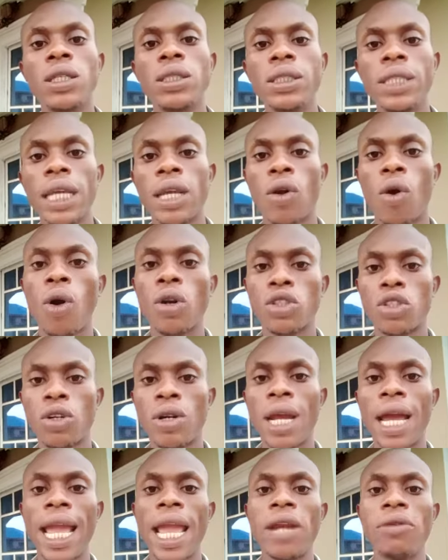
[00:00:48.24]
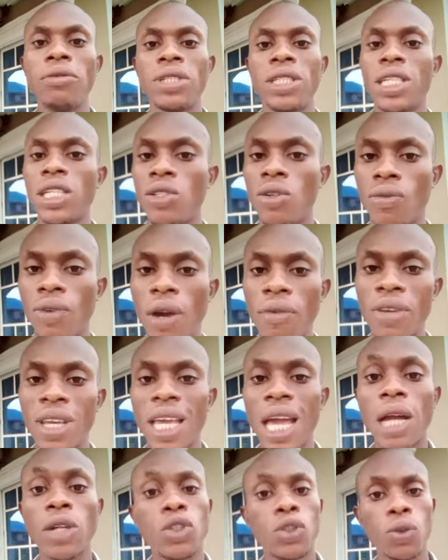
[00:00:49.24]
the cultural heritage of
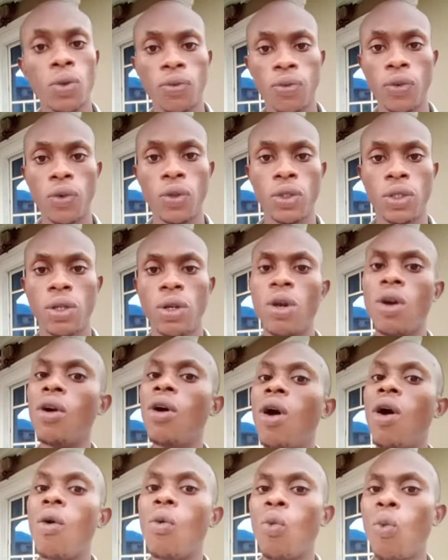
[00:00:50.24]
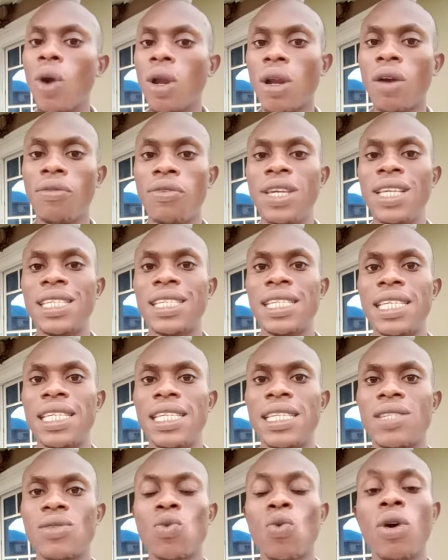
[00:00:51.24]
Africa through food. One of it
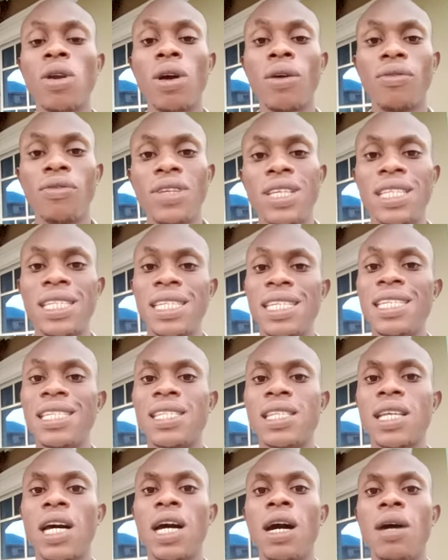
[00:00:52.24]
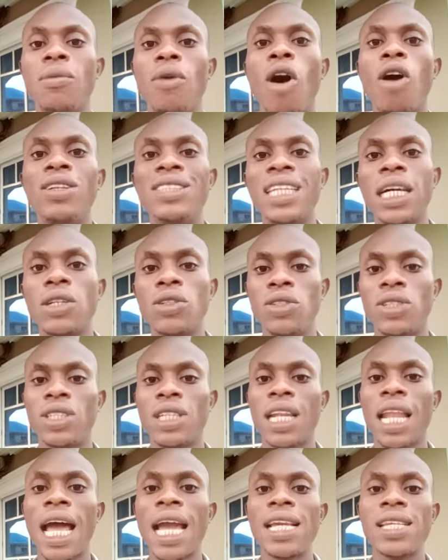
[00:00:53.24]
is
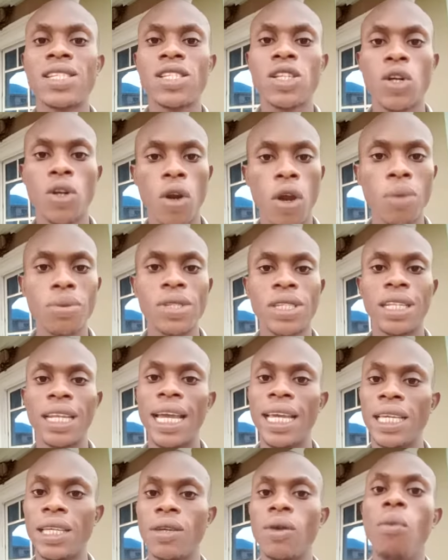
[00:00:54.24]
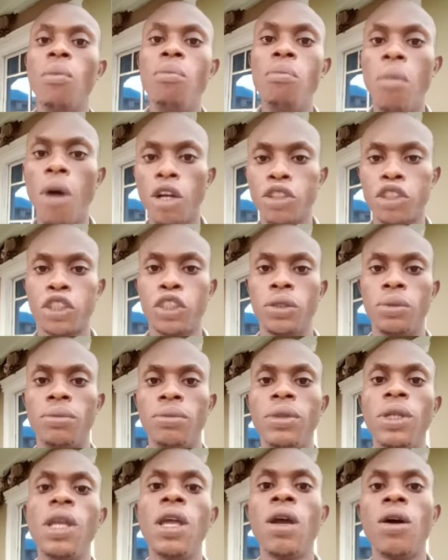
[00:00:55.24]
underutilized crops like mushroom.
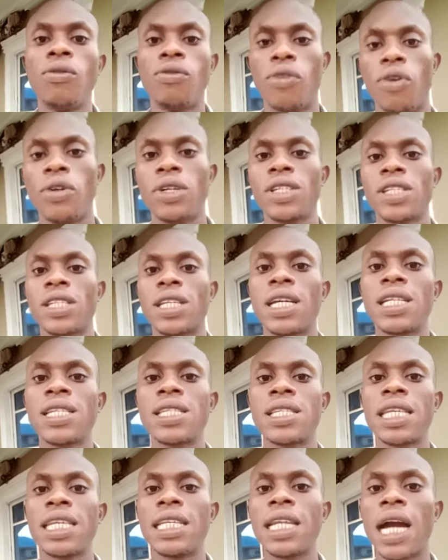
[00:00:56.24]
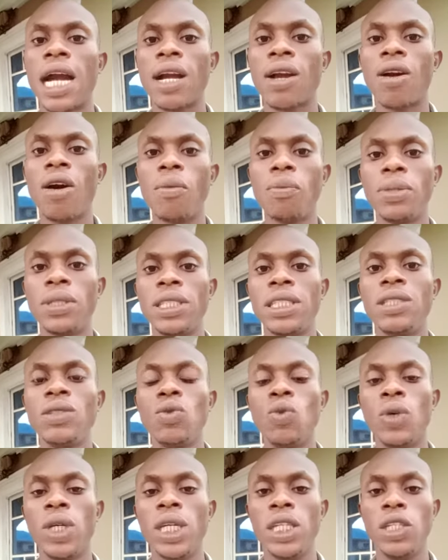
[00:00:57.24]
For instance, in our company,
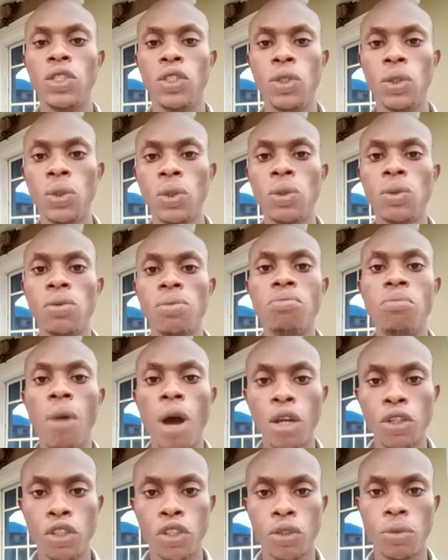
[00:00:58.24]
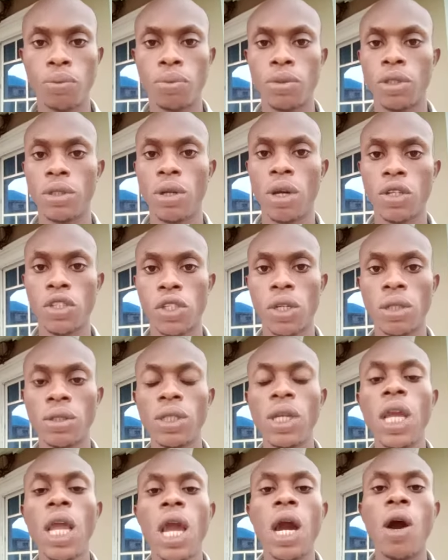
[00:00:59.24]
we do mushroom production,
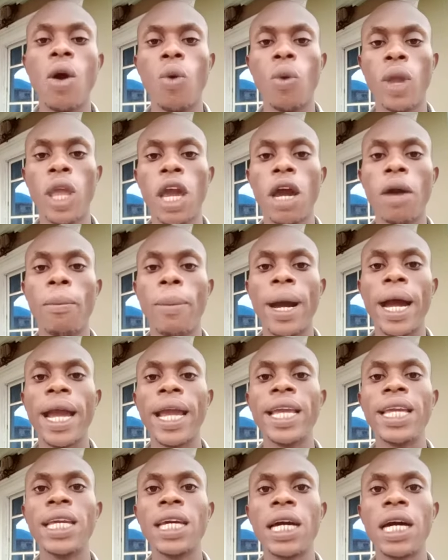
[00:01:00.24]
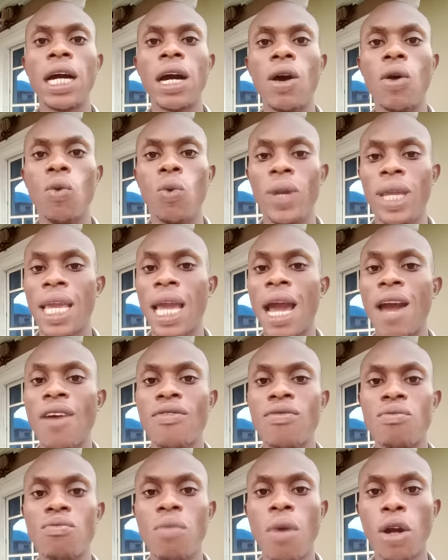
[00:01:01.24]
whereby we
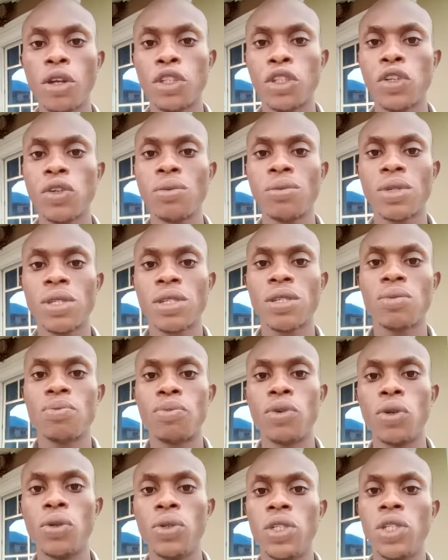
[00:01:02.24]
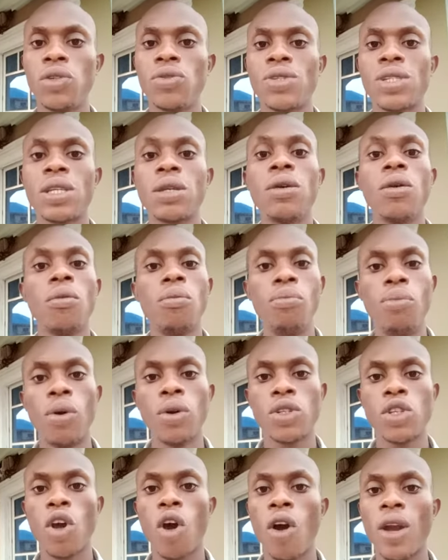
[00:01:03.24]
have mushrooms produced,
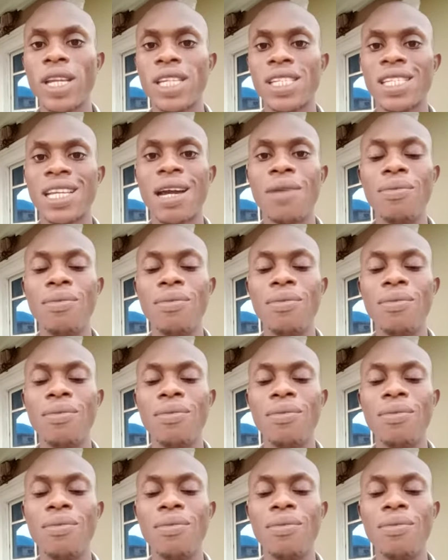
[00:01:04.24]
both oyster,